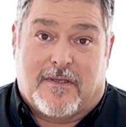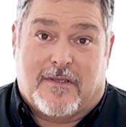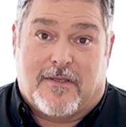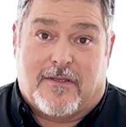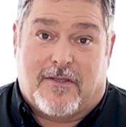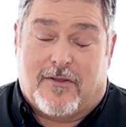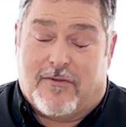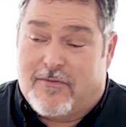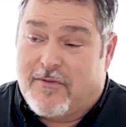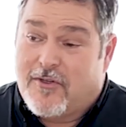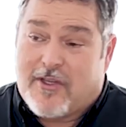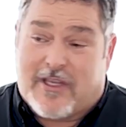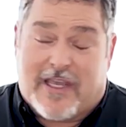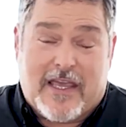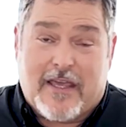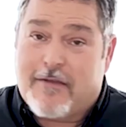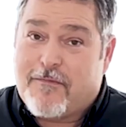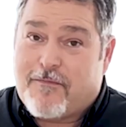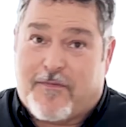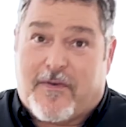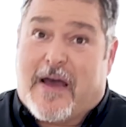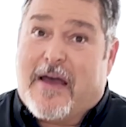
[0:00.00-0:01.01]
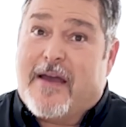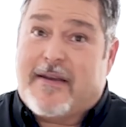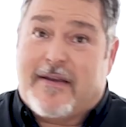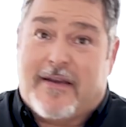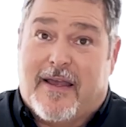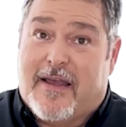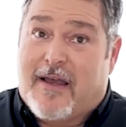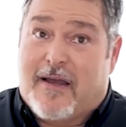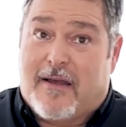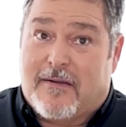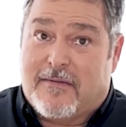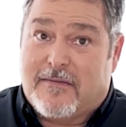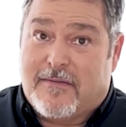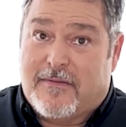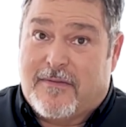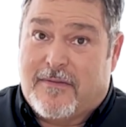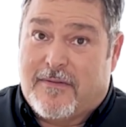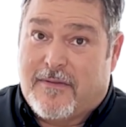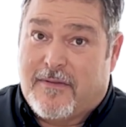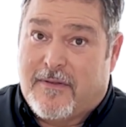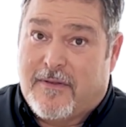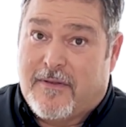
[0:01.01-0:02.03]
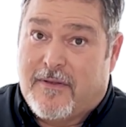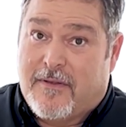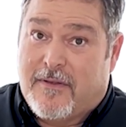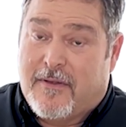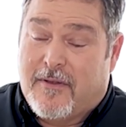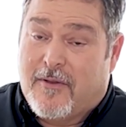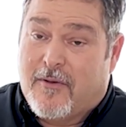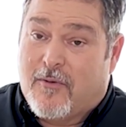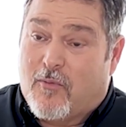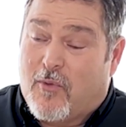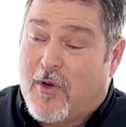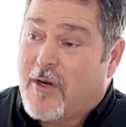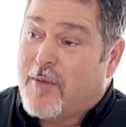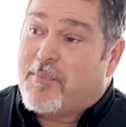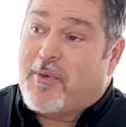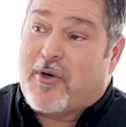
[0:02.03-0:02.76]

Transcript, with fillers: You, you can't find out what a